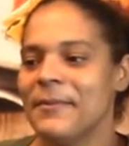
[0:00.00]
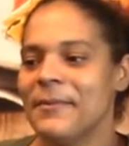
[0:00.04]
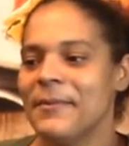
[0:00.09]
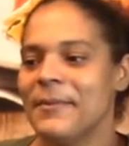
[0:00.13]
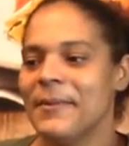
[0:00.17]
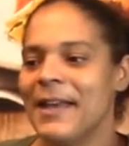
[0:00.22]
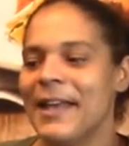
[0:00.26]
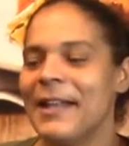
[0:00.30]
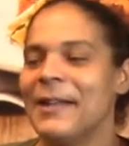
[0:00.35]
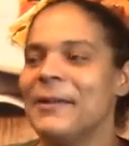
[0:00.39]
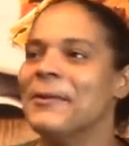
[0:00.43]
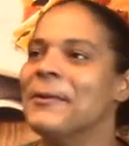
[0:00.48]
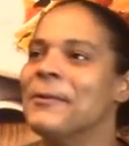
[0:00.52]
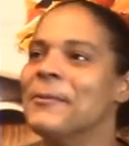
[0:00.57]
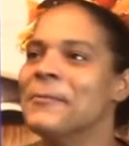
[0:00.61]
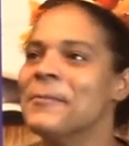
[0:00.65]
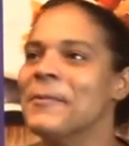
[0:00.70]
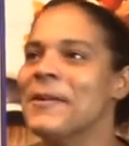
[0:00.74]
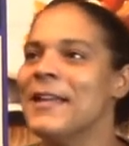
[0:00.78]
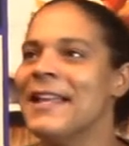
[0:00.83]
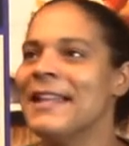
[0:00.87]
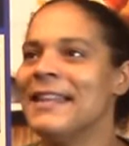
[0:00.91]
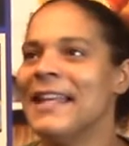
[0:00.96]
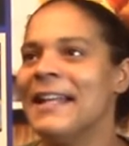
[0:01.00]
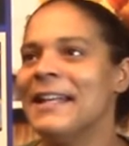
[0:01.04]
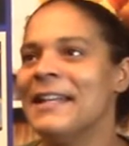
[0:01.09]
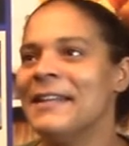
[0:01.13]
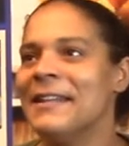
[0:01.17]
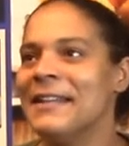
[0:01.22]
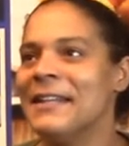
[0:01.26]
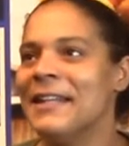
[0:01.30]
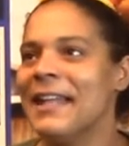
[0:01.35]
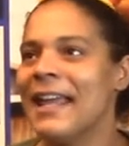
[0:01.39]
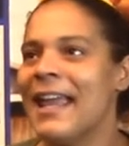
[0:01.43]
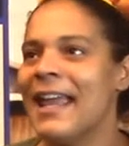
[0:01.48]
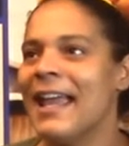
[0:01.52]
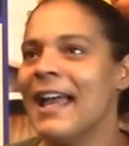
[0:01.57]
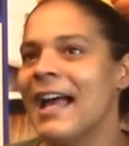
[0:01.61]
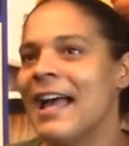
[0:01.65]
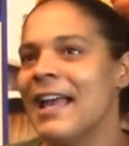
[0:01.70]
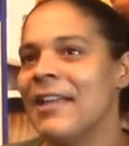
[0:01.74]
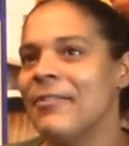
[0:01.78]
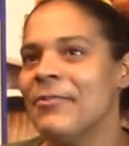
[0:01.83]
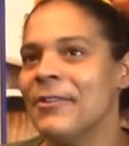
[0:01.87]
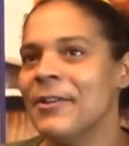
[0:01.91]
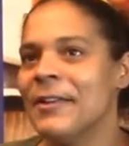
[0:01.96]
I don't know, at the end of the day,
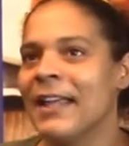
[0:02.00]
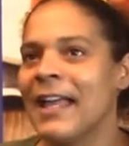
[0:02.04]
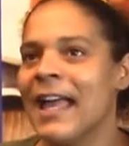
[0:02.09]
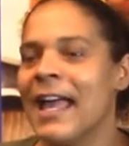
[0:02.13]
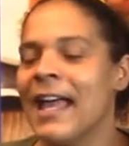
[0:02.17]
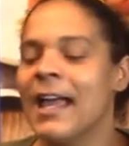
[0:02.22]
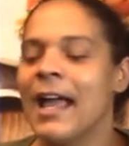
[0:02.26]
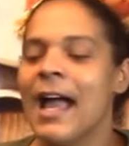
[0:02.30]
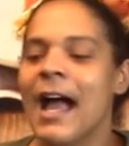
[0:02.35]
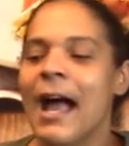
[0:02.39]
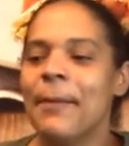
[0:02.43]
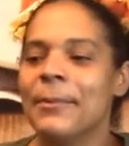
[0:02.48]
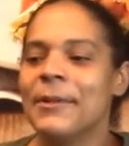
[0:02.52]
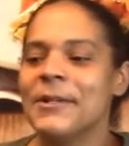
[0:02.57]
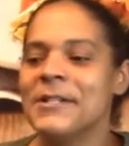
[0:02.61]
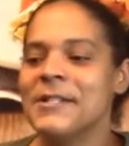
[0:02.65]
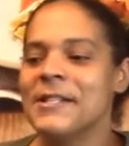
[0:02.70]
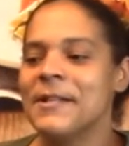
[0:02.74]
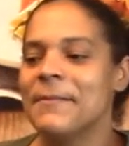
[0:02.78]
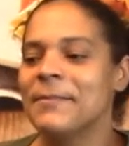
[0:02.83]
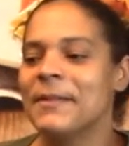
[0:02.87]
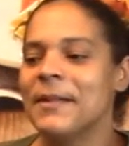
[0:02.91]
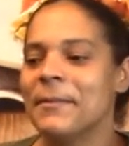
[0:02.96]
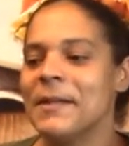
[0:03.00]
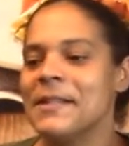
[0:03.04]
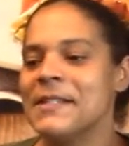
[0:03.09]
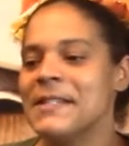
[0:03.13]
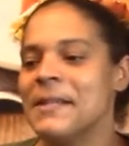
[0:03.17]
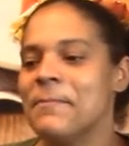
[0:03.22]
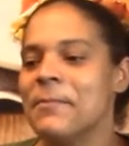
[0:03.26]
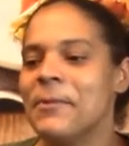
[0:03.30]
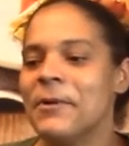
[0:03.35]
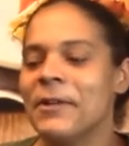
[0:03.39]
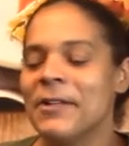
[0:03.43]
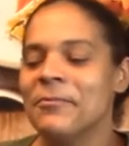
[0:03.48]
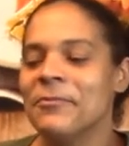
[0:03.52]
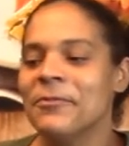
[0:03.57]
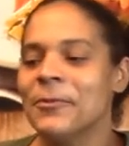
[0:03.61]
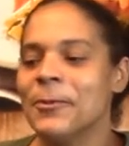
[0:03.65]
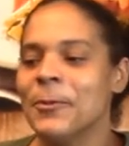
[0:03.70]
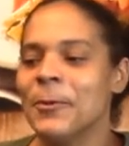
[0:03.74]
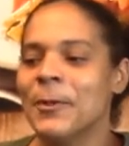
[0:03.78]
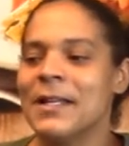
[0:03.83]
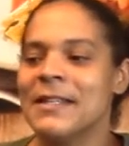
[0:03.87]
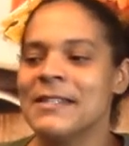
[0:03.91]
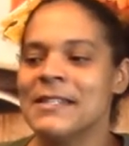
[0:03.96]
I feel like I accomplished something because I'm putting
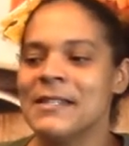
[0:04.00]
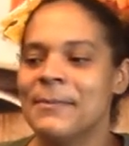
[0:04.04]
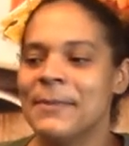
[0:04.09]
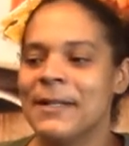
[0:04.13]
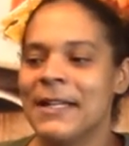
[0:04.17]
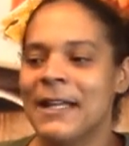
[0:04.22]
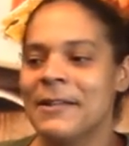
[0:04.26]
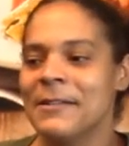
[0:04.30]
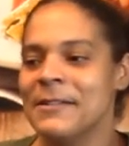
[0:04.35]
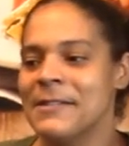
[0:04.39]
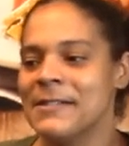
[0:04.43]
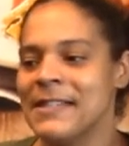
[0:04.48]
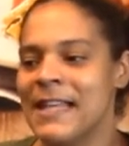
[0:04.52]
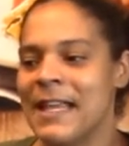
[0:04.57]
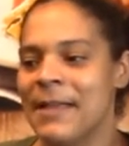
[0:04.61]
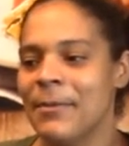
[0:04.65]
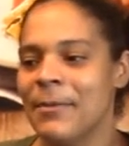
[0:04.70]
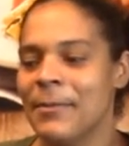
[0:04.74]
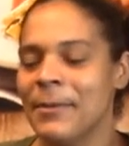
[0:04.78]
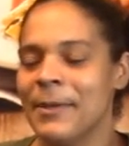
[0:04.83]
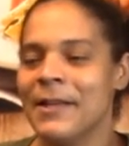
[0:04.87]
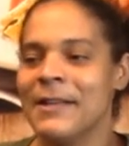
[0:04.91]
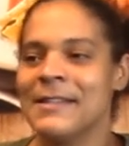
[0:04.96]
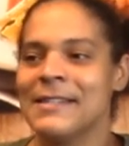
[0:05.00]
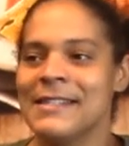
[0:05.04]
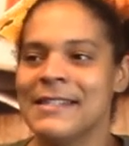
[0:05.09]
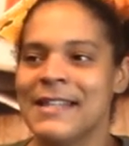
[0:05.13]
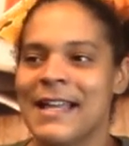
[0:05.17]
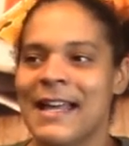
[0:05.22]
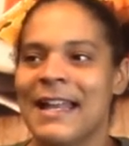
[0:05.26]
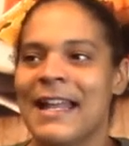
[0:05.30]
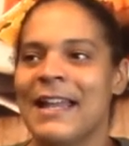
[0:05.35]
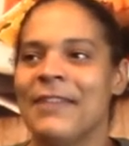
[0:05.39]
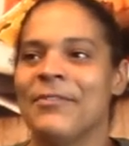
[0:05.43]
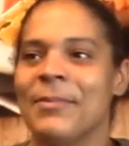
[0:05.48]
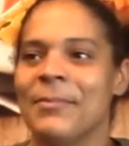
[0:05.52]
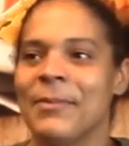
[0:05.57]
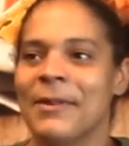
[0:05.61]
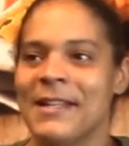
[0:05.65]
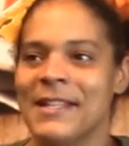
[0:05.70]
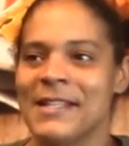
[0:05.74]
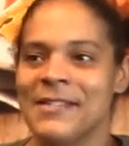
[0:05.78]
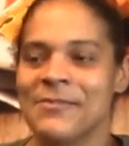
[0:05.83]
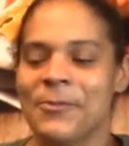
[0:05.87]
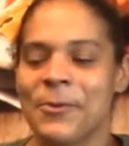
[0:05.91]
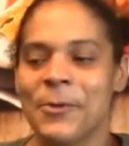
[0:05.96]
food on somebody else's table, because not
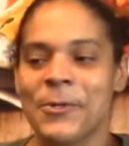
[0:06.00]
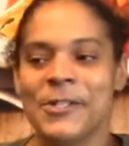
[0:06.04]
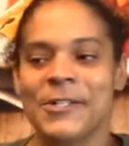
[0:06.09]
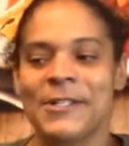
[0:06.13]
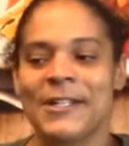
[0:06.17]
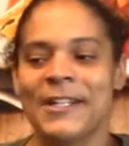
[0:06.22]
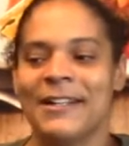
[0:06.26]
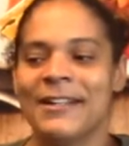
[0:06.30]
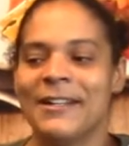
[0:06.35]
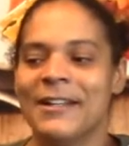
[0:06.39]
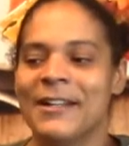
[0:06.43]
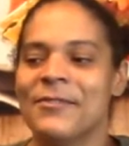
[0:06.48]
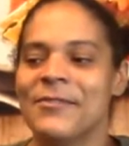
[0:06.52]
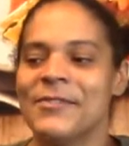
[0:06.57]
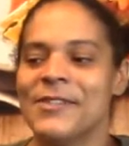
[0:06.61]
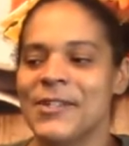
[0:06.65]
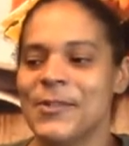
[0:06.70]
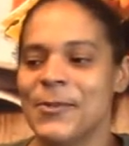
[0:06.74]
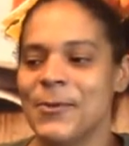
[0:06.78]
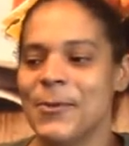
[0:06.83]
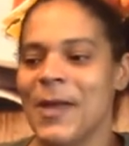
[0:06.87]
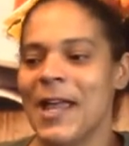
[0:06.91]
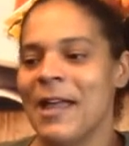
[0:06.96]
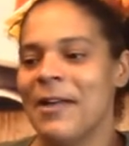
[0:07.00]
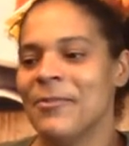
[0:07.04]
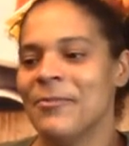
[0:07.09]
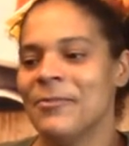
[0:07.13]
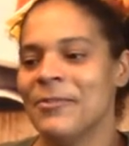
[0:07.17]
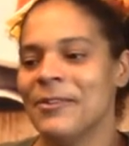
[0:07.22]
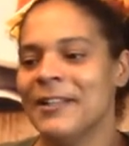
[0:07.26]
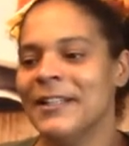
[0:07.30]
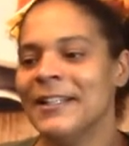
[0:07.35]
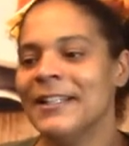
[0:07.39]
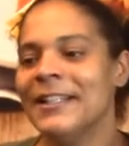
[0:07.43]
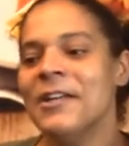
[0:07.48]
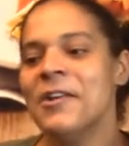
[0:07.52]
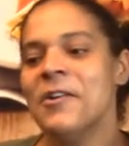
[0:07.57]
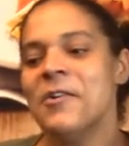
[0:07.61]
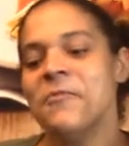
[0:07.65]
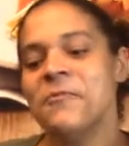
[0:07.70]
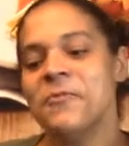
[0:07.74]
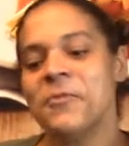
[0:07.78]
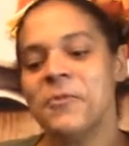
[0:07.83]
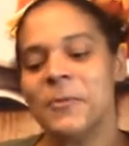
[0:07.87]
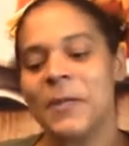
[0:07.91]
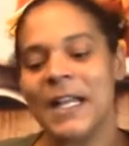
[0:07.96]
everybody's fortunate enough to have
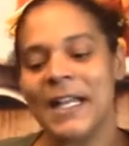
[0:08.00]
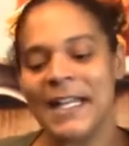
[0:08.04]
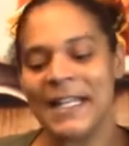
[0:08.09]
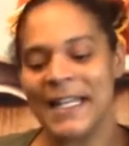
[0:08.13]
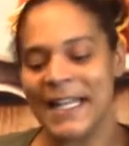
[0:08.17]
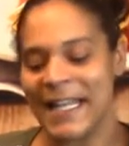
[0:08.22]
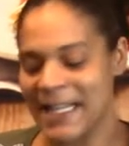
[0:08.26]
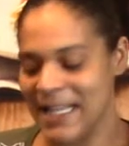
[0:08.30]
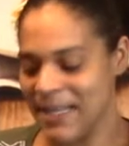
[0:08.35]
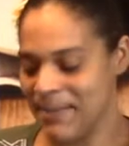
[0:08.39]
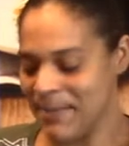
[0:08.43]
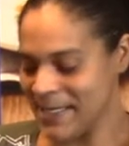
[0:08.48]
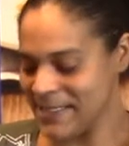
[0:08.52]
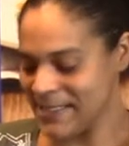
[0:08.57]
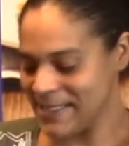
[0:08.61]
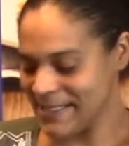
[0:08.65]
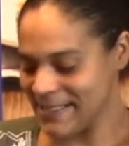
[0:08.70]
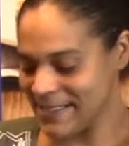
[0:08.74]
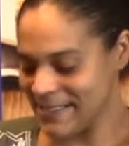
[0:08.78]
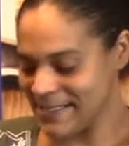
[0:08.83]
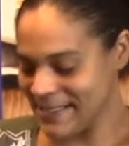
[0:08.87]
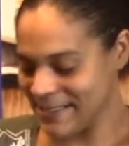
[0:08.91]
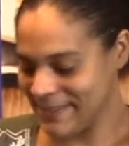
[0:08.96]
food on a daily basis.